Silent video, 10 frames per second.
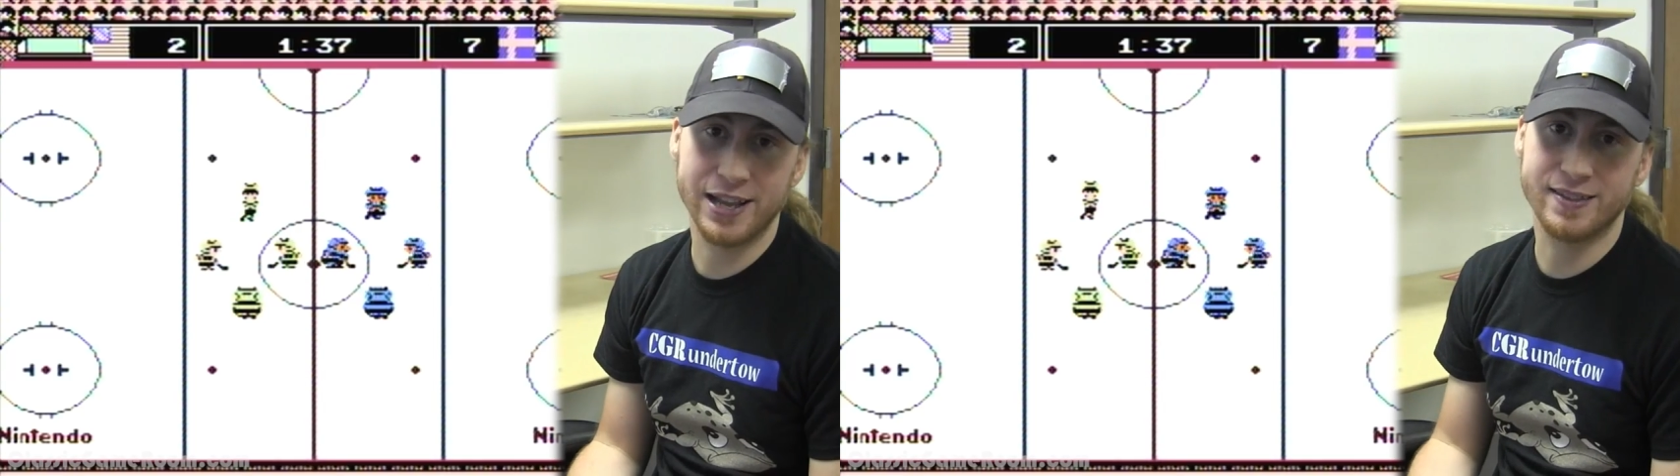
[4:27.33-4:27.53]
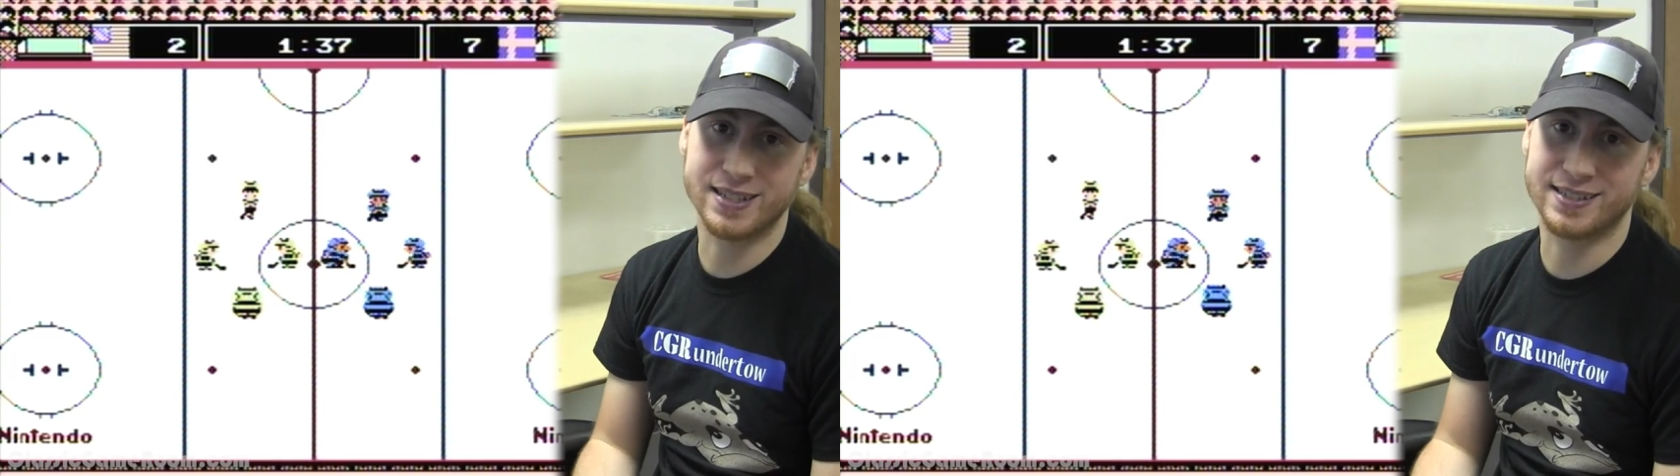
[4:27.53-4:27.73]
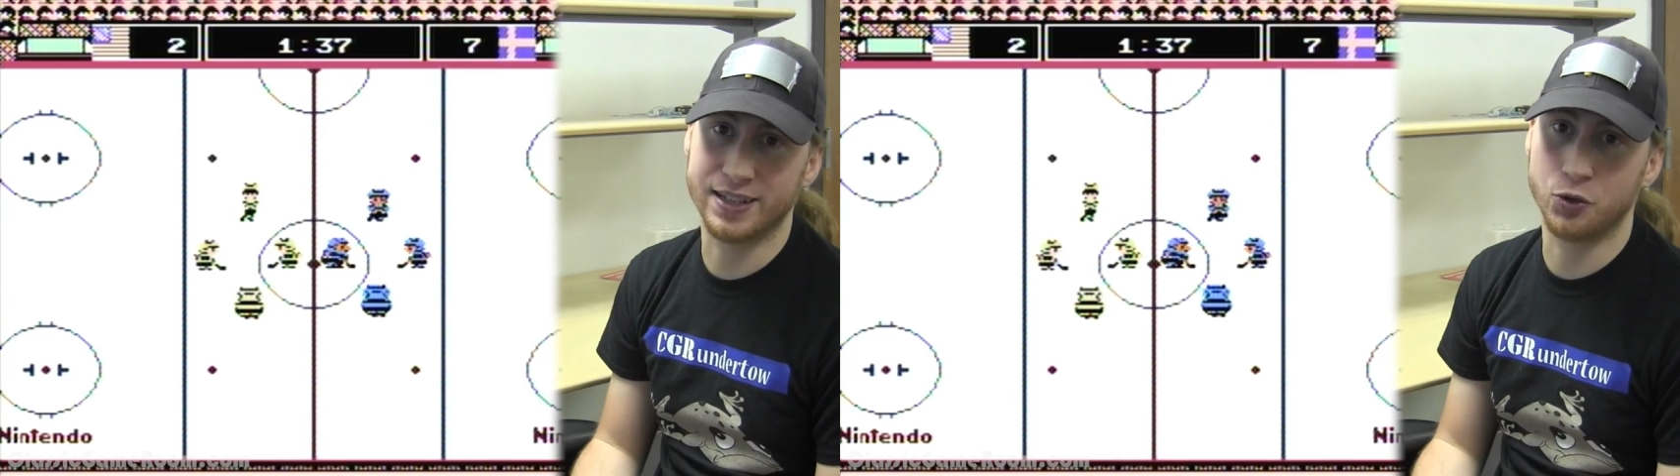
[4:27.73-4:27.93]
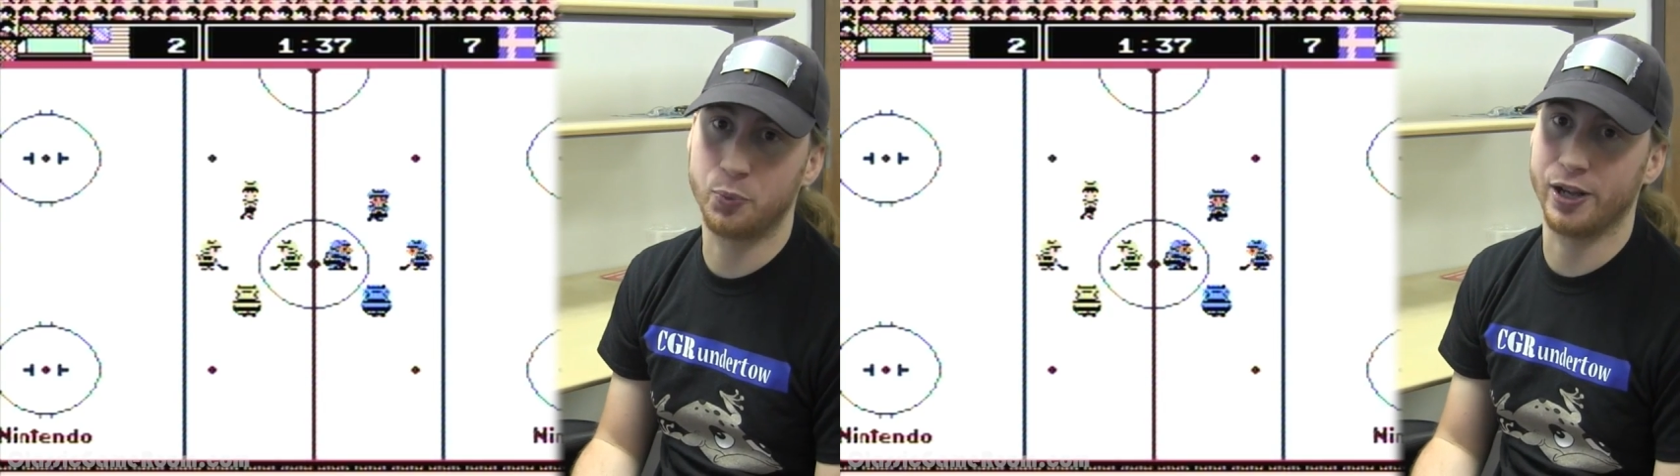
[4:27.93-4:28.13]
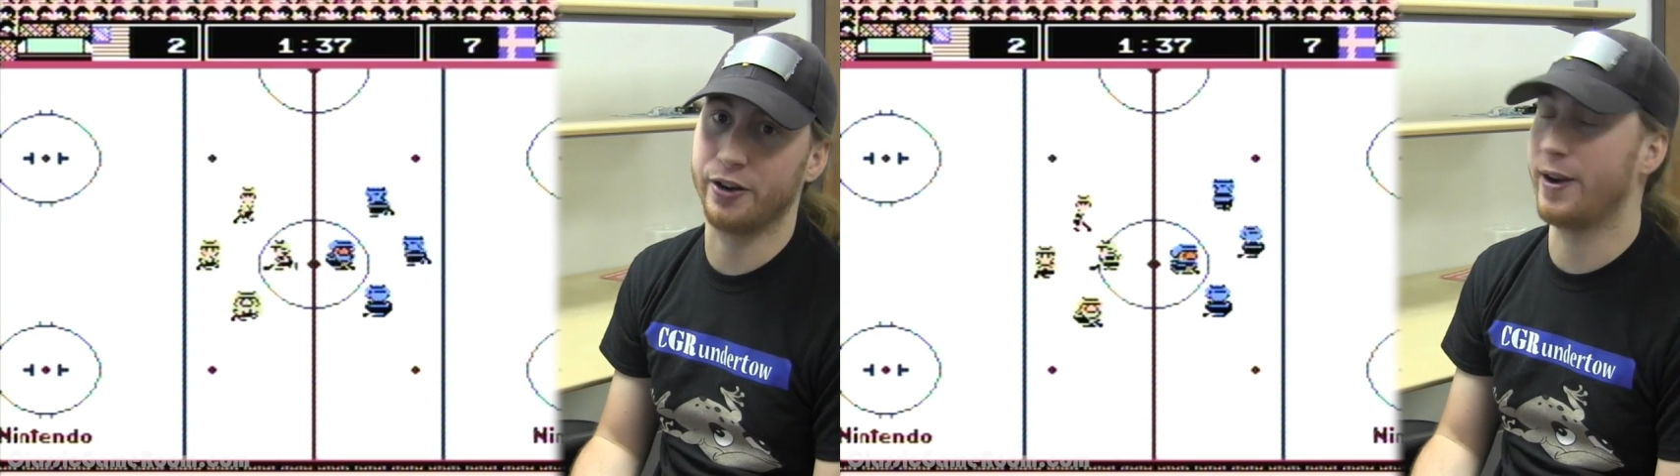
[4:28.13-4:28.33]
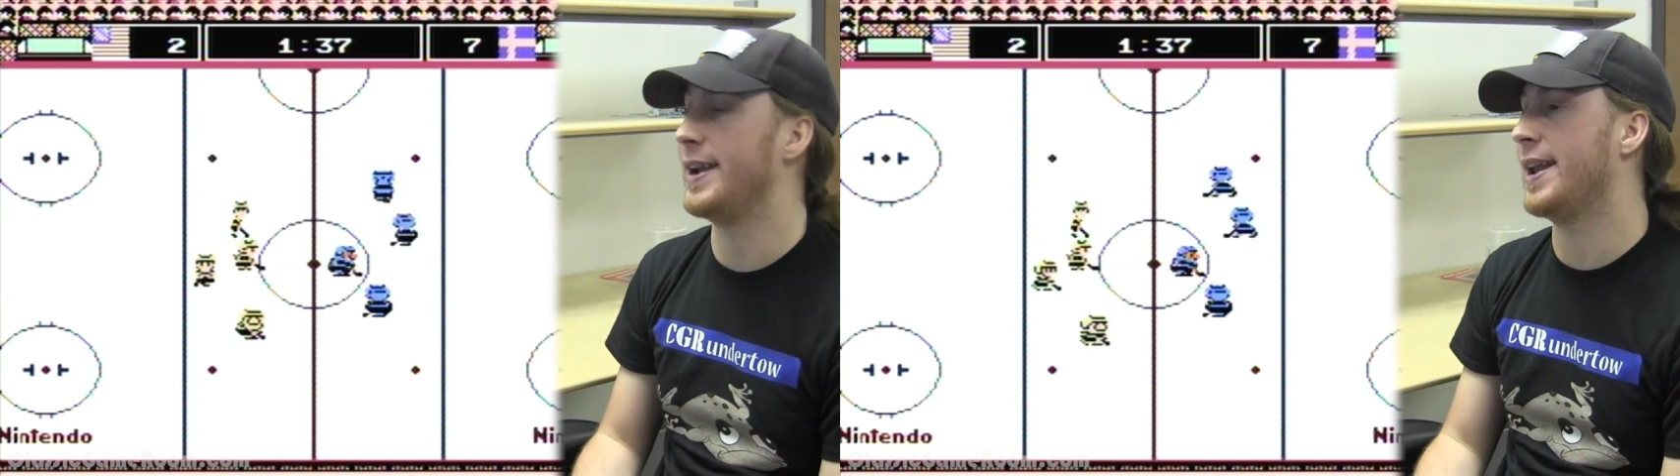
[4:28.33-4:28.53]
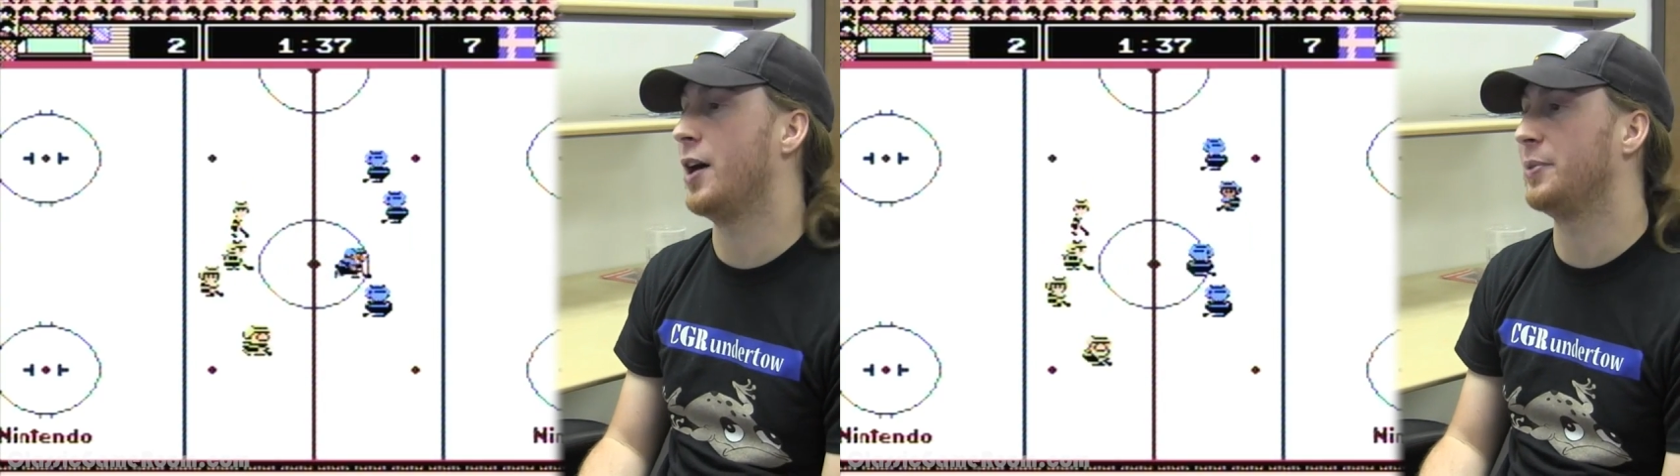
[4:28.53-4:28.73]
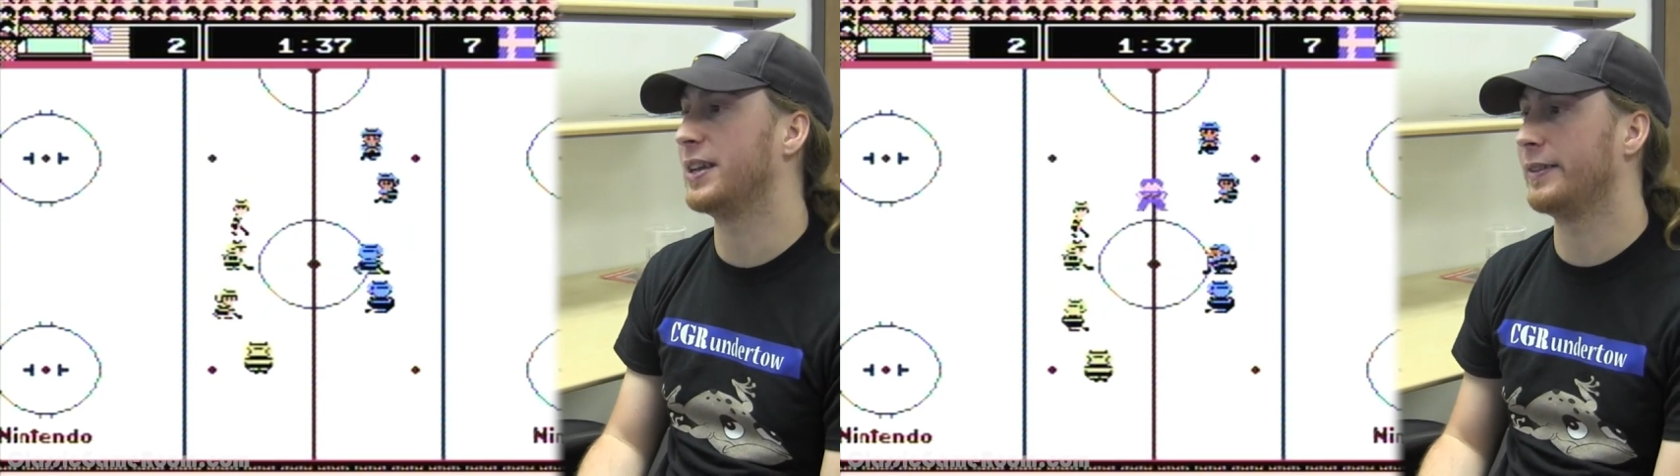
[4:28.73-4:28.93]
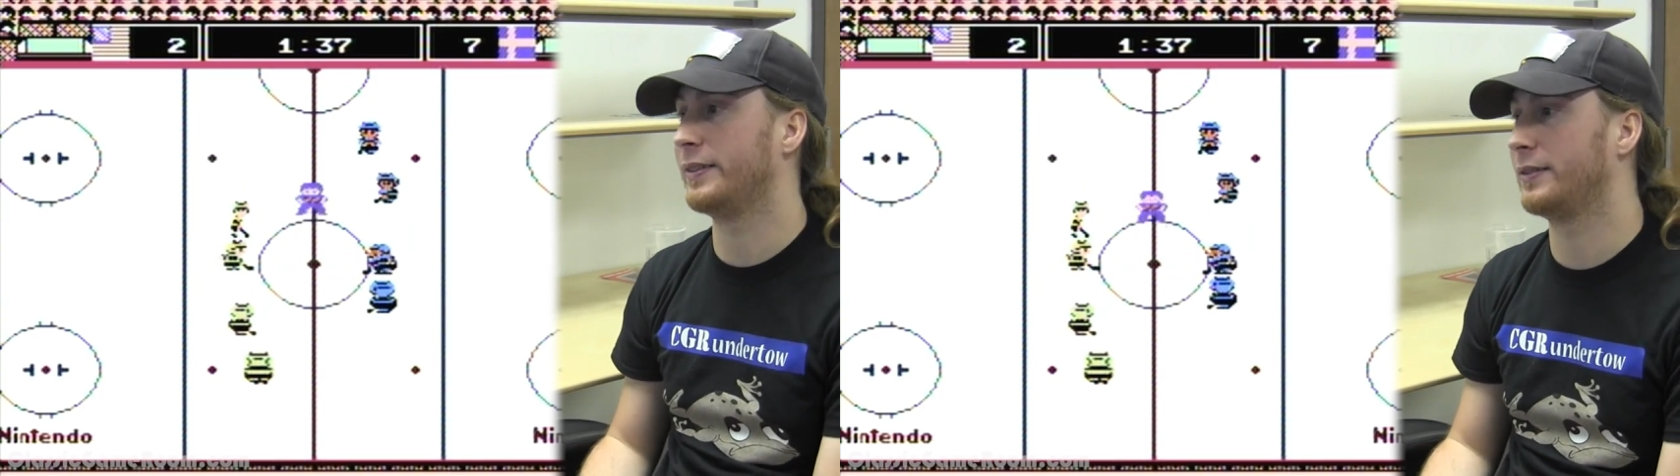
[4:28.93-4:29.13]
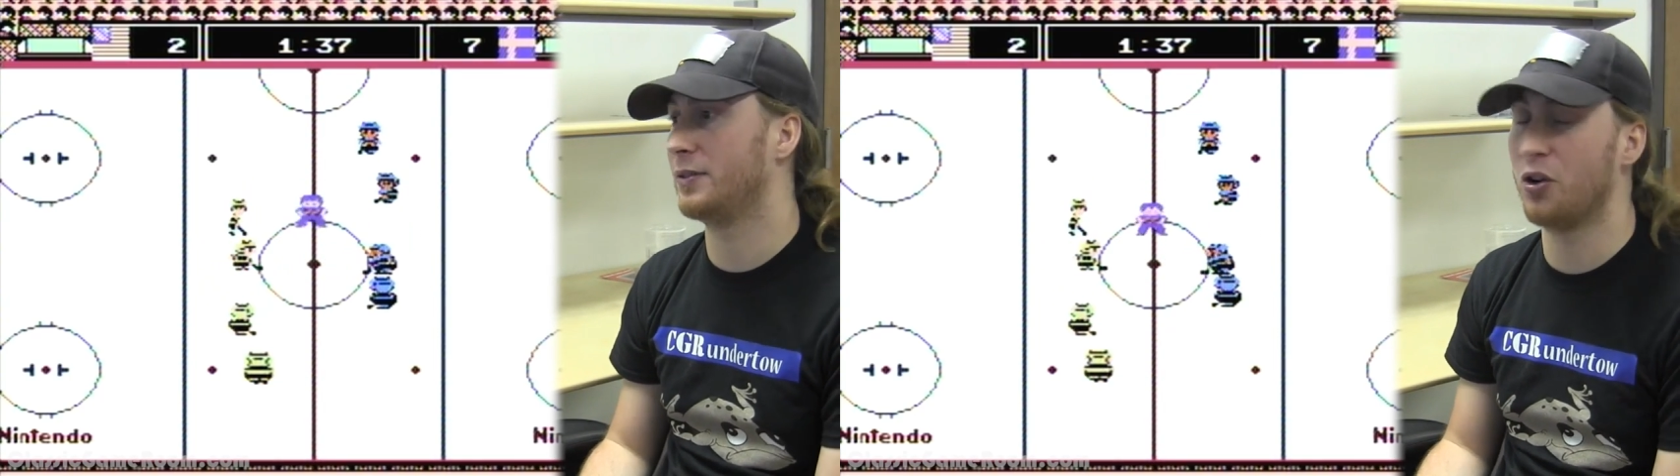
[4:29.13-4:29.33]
playing this single player right now because